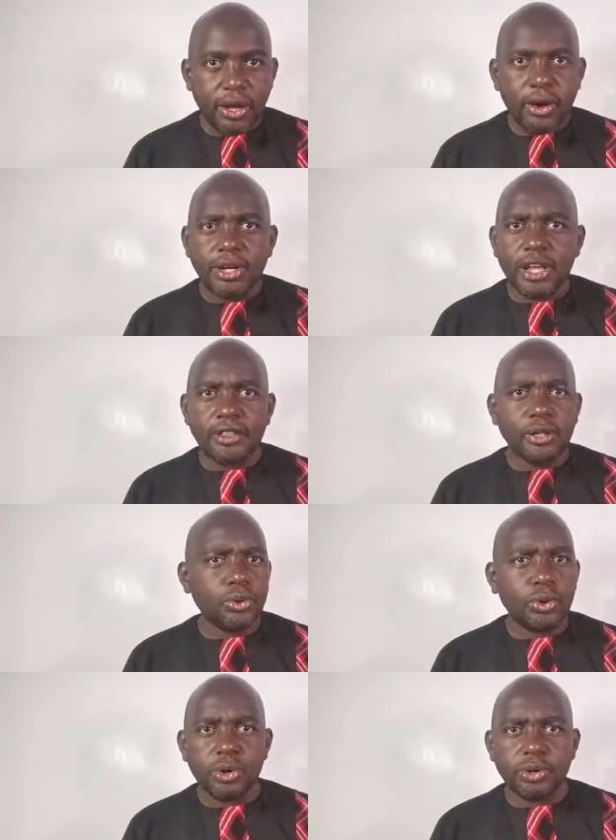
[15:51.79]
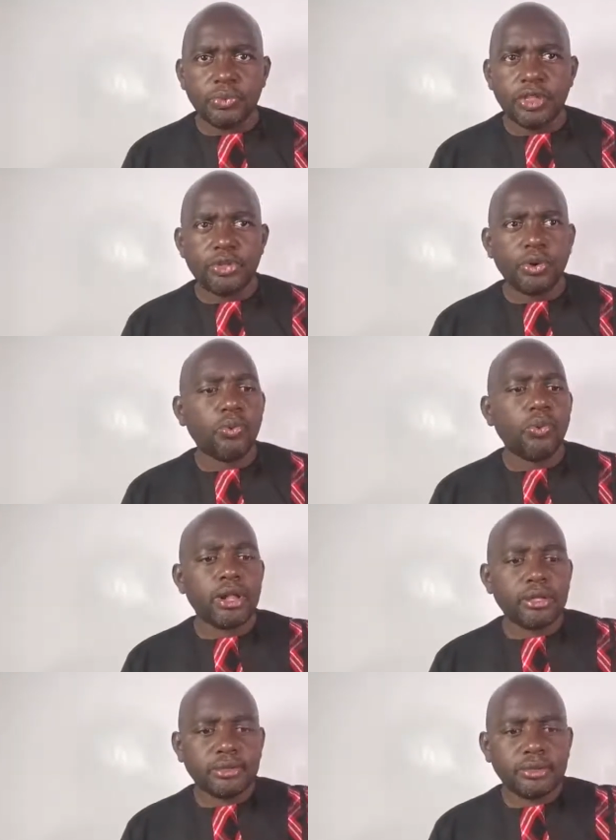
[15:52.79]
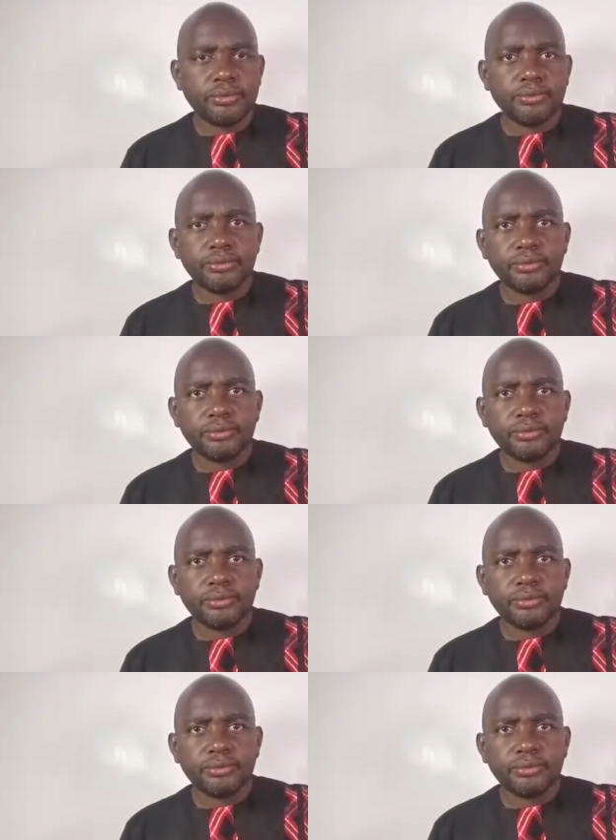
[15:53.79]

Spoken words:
Honor the Lord with your wealth,